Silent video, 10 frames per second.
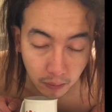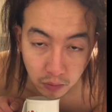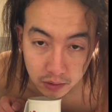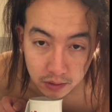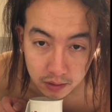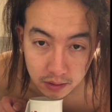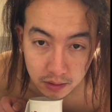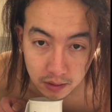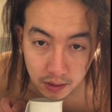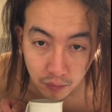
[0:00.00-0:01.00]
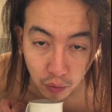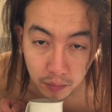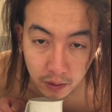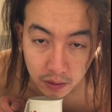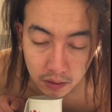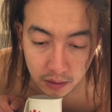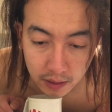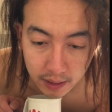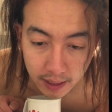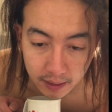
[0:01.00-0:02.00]
was in Wimbledon
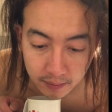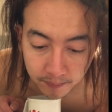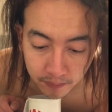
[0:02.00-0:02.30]
in that